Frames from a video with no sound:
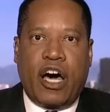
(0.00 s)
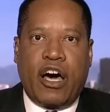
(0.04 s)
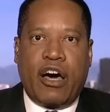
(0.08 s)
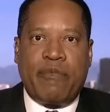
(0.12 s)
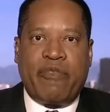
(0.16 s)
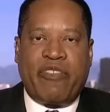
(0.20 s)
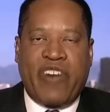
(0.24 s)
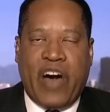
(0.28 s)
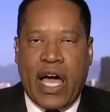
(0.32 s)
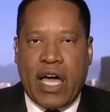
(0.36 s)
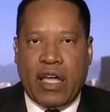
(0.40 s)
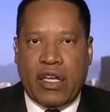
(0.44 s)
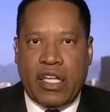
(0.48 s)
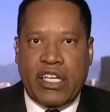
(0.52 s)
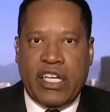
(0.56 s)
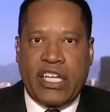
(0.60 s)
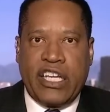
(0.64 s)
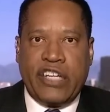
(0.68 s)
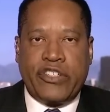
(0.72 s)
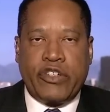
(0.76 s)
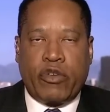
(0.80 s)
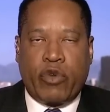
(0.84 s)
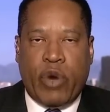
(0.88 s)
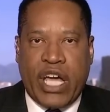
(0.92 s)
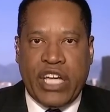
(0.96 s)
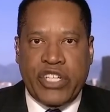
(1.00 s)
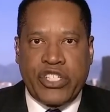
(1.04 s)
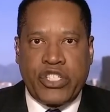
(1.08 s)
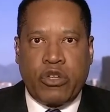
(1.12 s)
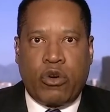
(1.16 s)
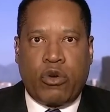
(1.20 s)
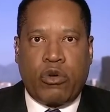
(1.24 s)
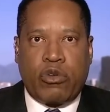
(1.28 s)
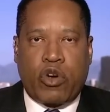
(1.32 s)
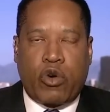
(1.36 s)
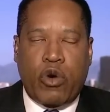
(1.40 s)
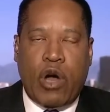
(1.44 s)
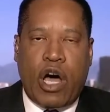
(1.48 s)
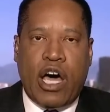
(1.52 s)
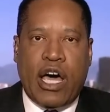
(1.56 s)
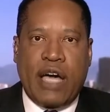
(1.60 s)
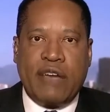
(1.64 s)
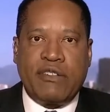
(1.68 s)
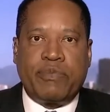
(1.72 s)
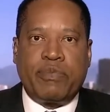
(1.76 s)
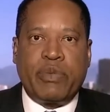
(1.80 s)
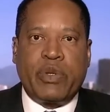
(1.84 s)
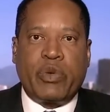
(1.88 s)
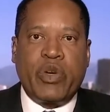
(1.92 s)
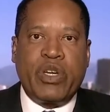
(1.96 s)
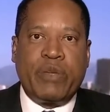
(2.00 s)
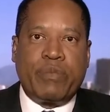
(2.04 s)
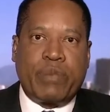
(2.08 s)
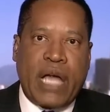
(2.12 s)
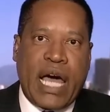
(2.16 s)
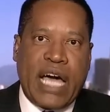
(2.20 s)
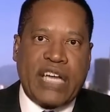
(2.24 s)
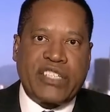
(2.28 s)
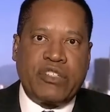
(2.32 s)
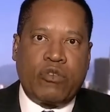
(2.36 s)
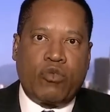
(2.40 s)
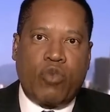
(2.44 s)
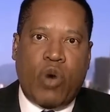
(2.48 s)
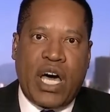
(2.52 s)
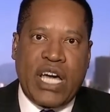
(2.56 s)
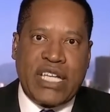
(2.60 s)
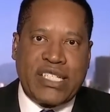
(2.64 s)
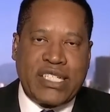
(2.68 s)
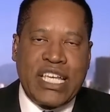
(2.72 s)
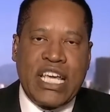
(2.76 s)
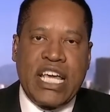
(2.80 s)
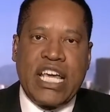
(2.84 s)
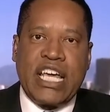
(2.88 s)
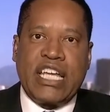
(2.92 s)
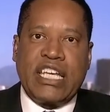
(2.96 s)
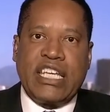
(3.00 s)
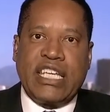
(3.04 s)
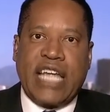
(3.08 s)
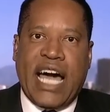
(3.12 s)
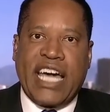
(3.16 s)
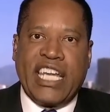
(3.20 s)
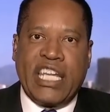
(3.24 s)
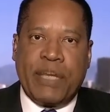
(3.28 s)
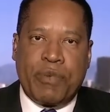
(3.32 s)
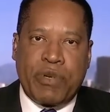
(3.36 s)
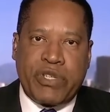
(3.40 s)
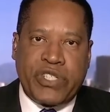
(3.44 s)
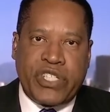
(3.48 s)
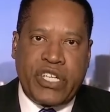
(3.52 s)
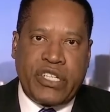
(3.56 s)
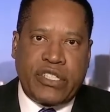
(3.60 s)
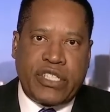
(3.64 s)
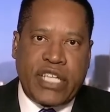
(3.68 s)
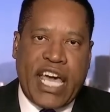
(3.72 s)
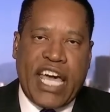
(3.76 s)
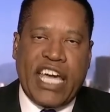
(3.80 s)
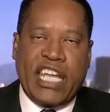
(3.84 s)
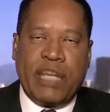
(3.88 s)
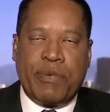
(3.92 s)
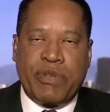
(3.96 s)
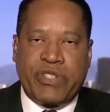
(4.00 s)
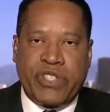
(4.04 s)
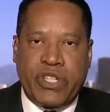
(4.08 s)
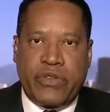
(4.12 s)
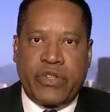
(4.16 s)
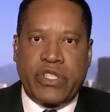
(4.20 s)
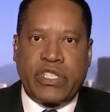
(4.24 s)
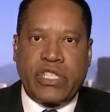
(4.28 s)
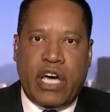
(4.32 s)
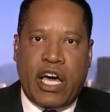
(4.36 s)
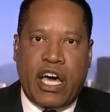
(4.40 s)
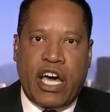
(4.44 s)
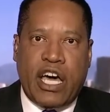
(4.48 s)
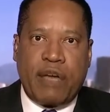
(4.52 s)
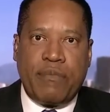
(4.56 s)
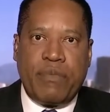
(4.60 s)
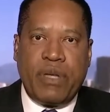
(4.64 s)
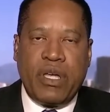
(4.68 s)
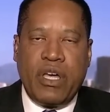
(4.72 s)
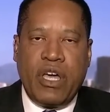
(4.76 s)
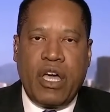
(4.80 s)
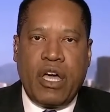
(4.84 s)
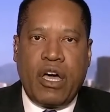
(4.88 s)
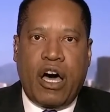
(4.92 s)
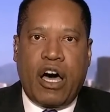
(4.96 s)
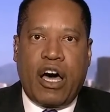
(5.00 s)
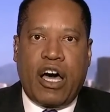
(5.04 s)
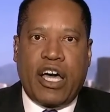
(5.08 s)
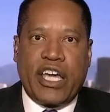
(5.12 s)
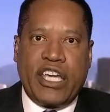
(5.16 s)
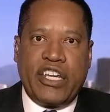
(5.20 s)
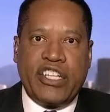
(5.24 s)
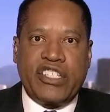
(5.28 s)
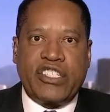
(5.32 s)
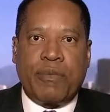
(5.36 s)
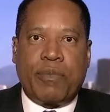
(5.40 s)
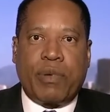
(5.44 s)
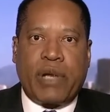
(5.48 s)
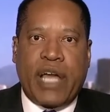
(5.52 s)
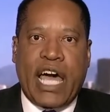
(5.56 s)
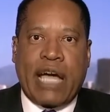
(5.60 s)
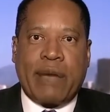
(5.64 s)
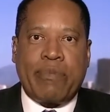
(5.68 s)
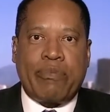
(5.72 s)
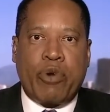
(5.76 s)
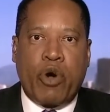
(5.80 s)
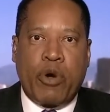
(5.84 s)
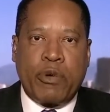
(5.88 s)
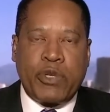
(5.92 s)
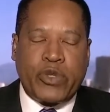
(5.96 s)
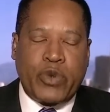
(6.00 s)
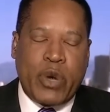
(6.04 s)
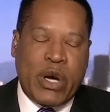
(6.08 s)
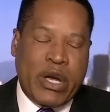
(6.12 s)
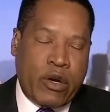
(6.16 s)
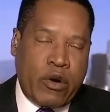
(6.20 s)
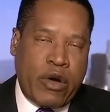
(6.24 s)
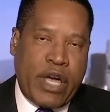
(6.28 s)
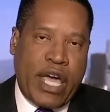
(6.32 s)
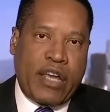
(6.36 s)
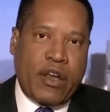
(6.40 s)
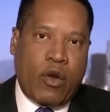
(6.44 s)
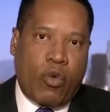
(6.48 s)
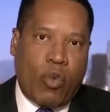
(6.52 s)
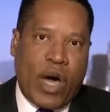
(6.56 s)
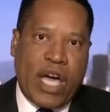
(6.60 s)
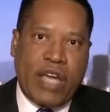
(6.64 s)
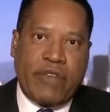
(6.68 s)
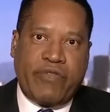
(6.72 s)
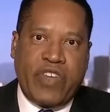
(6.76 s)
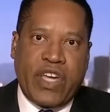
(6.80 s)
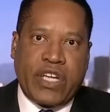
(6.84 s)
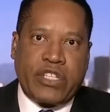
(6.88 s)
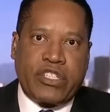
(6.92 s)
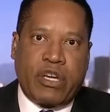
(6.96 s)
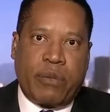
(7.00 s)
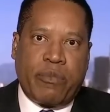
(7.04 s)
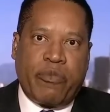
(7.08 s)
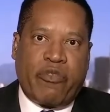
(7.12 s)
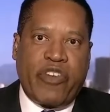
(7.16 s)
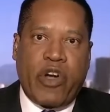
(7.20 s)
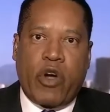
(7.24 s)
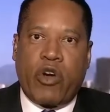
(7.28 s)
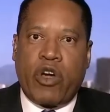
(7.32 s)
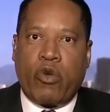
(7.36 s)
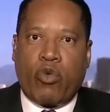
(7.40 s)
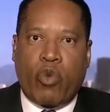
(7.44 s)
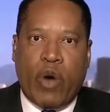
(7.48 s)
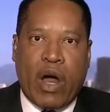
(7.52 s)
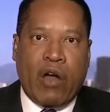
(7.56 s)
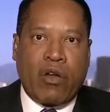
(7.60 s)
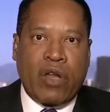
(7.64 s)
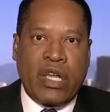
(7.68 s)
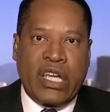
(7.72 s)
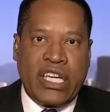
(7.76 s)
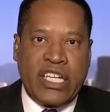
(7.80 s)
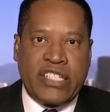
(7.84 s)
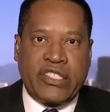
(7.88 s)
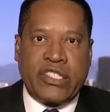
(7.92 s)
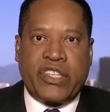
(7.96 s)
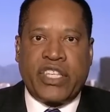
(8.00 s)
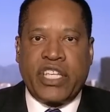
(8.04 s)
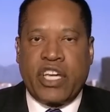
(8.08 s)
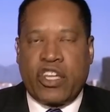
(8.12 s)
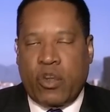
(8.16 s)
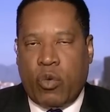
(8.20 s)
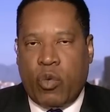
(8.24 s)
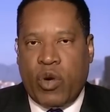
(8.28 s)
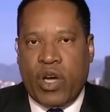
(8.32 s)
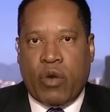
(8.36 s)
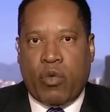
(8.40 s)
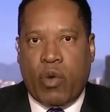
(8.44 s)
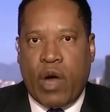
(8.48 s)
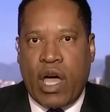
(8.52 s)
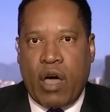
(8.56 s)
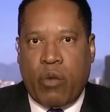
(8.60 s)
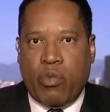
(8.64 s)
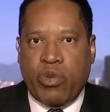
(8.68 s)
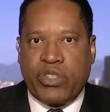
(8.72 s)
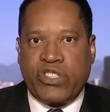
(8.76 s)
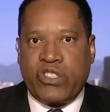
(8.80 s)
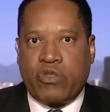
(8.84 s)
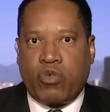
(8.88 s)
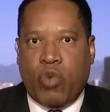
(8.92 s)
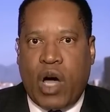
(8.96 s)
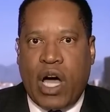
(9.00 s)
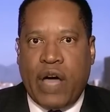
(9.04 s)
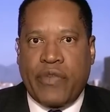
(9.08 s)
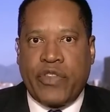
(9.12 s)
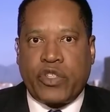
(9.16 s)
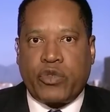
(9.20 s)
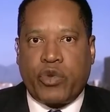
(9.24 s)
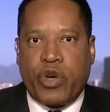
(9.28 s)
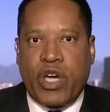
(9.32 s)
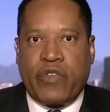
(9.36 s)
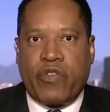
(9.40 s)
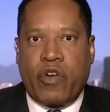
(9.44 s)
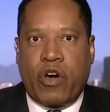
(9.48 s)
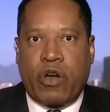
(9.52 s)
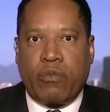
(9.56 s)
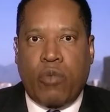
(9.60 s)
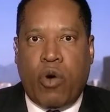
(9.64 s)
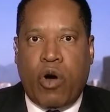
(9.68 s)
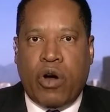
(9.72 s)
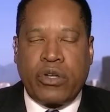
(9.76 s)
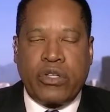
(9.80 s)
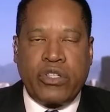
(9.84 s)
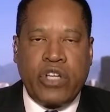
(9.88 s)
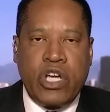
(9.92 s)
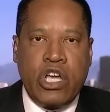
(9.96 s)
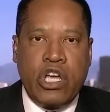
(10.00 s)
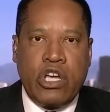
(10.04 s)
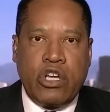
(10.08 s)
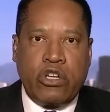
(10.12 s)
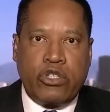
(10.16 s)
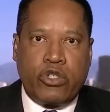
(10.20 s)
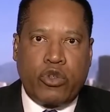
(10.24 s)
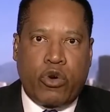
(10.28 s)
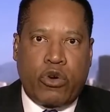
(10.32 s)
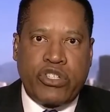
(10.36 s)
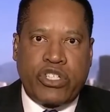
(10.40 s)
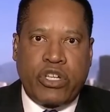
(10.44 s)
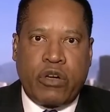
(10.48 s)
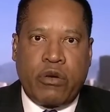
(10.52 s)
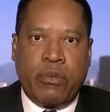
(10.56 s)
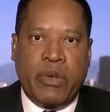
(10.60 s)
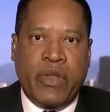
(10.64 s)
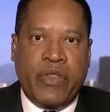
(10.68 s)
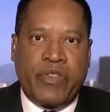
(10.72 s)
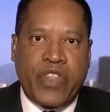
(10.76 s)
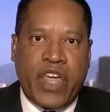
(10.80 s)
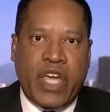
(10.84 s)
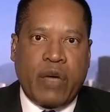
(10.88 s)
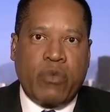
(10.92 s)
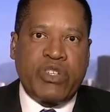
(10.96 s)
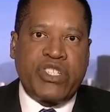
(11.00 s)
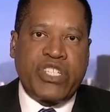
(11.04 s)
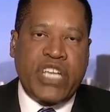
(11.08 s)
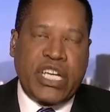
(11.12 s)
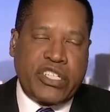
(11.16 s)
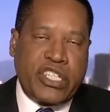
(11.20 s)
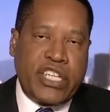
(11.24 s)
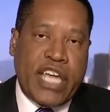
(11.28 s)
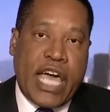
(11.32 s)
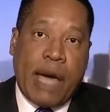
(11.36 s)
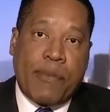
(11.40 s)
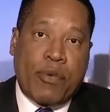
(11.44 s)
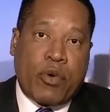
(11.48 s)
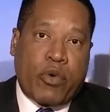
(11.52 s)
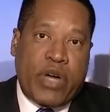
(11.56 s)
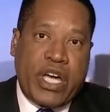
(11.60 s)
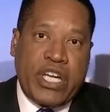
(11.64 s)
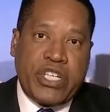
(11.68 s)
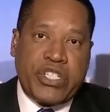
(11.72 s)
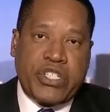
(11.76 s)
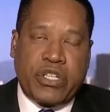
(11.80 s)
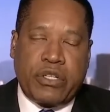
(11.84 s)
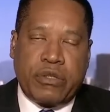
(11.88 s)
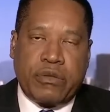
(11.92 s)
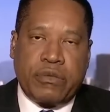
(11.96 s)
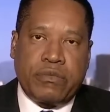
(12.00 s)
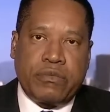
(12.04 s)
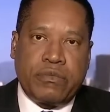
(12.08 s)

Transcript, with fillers: uh, violent interracial crimes between blacks and whites, 90% to 80% of the time, uh, it is a black perpetrator and a white victim. Very rarely is it the other way around, which is why the Trayvon Martin, George Zimmerman thing was such an aberration.